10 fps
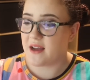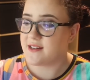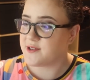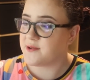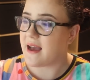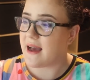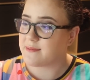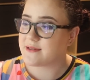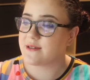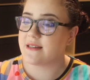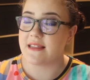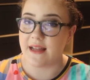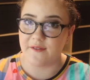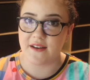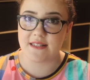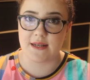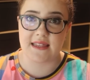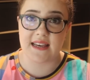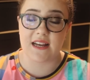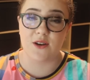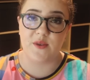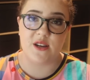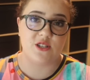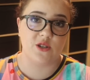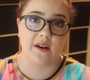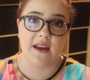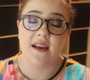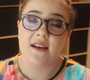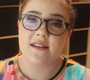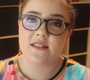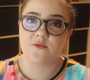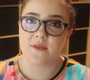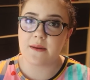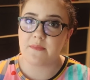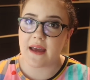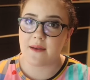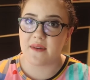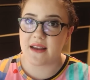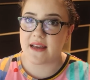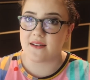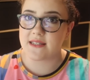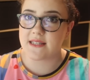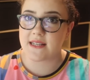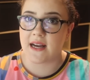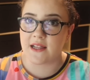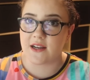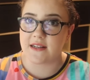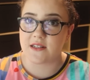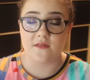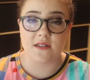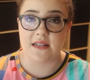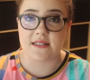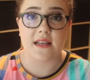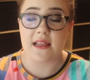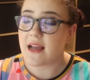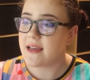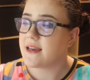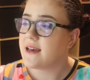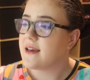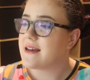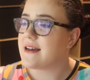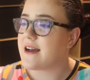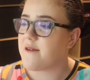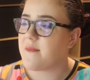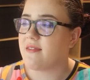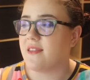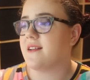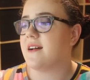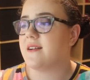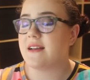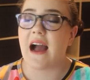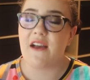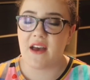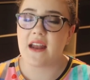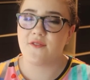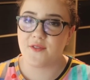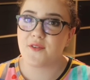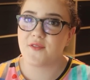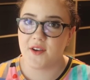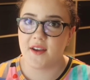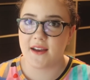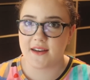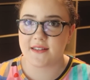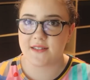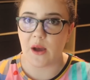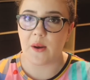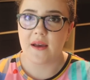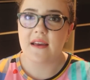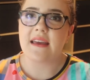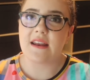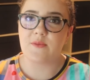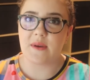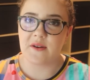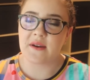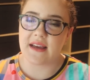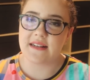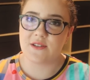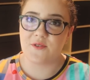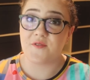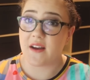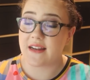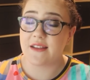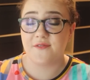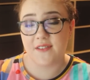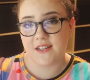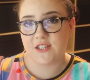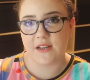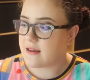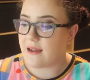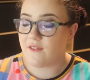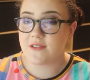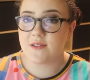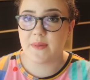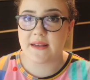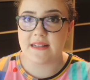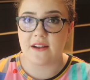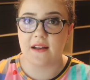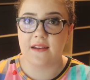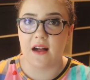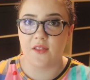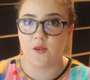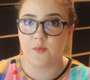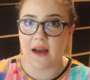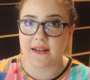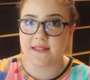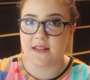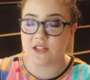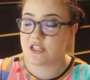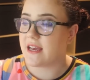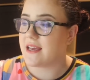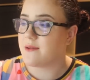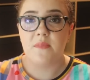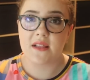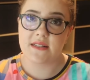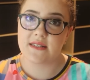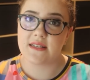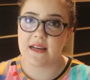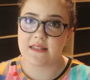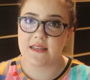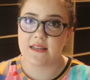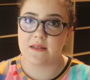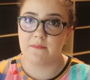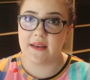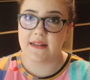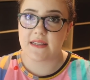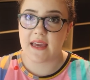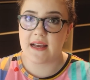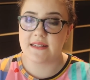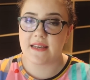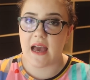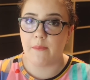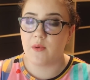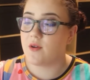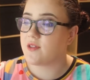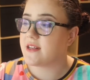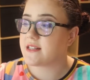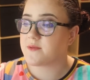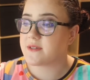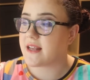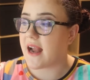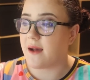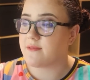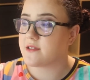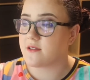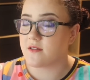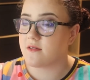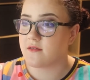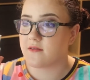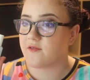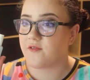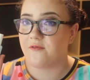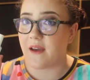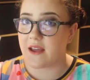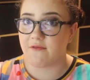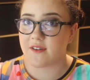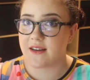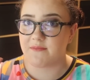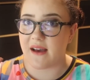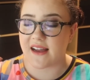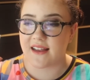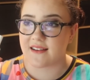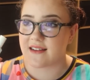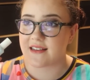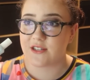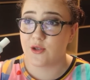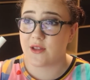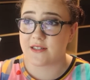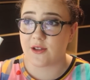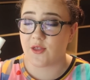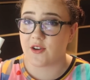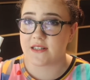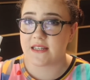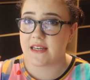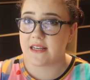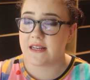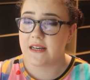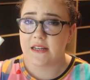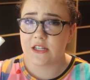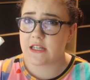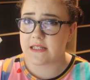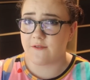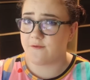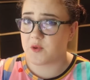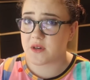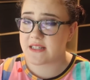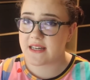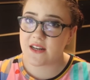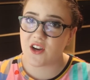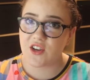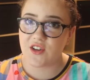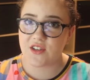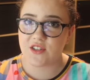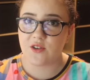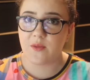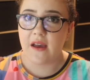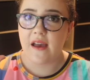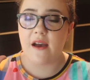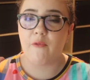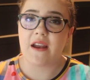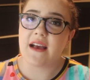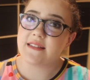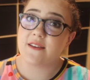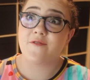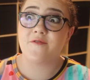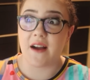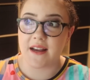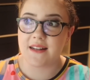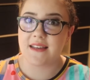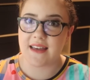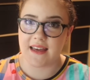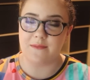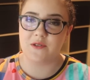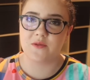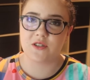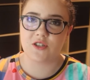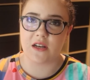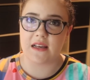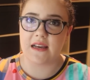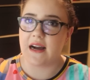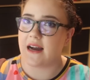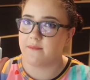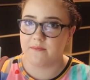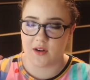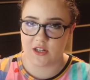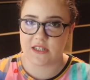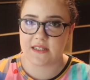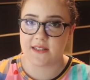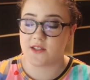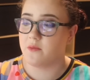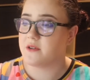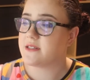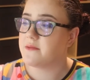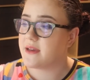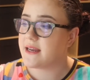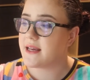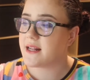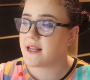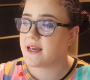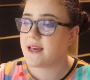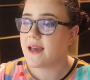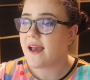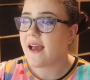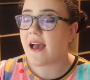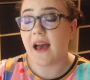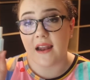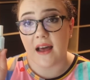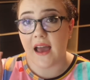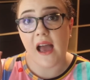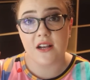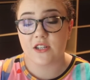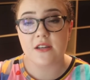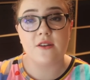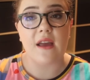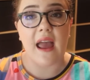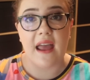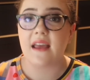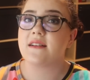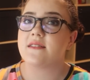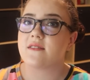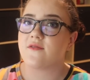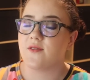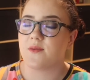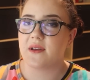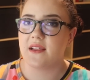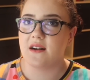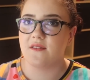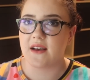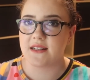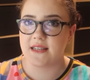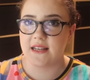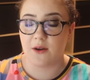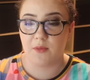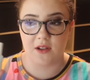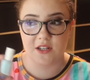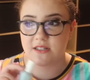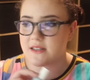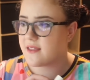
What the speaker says: I do absolutely love it, so I think it'll be a joy to repaint my nails this color as often as I like, and then yeah, I've had it for a few years, so it'll be okay to finally finish it. I've also picked out another pastel shade, but this is Essie's Mint Candy Apple. This was an absolute favorite back in like 2013, 2014 on YouTube, and when Essie finally came to Australia, I purchased this almost immediately, and I actually hate the formula of Essie nail polishes.